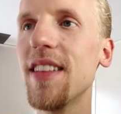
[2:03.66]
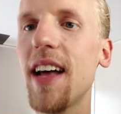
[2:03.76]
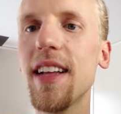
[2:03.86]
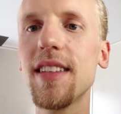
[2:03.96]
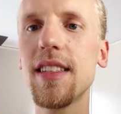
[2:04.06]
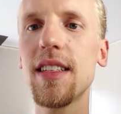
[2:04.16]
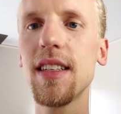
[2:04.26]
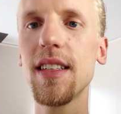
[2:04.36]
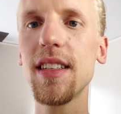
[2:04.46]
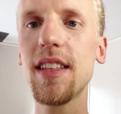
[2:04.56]
that
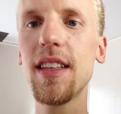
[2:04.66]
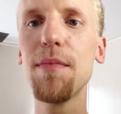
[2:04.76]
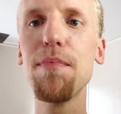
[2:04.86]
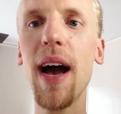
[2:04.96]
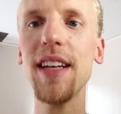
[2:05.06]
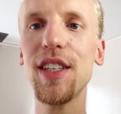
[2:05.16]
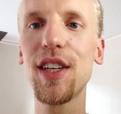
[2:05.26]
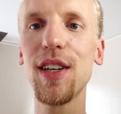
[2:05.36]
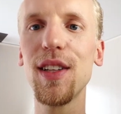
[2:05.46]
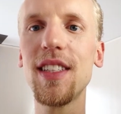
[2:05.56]

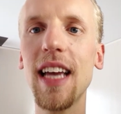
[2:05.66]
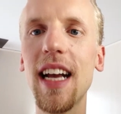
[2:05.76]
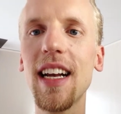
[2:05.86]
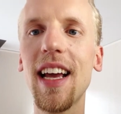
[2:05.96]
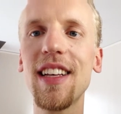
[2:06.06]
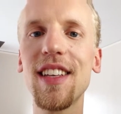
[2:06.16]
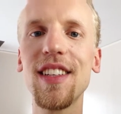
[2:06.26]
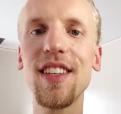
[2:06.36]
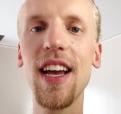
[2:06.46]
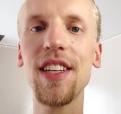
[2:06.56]
magical tingling
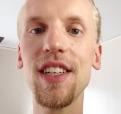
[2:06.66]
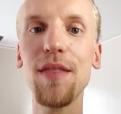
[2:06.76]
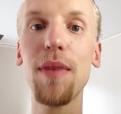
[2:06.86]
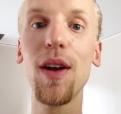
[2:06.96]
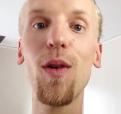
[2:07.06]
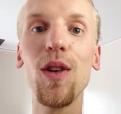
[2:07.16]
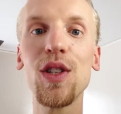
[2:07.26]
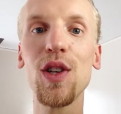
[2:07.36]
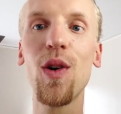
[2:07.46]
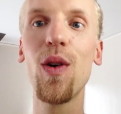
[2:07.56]
sensation, but
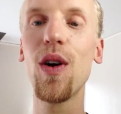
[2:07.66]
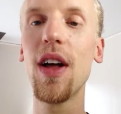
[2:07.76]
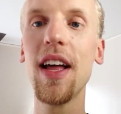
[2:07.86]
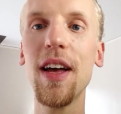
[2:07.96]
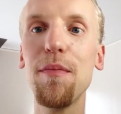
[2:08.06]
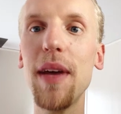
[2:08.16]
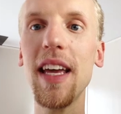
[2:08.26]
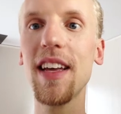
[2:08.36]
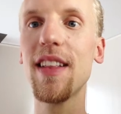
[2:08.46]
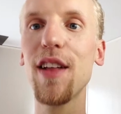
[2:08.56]
also
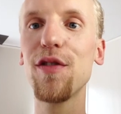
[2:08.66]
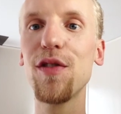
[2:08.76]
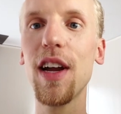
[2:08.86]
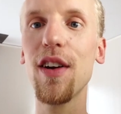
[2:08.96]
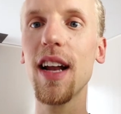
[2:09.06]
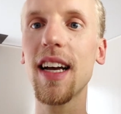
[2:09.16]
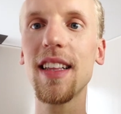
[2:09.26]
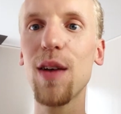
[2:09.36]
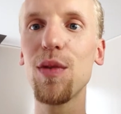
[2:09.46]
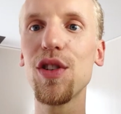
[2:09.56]
being in that fear, like
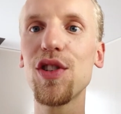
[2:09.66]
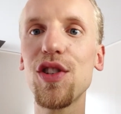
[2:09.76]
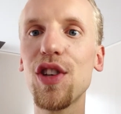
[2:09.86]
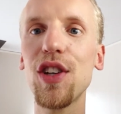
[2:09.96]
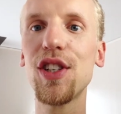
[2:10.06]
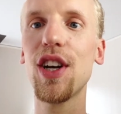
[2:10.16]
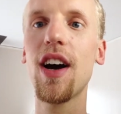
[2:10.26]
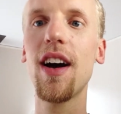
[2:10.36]
that was such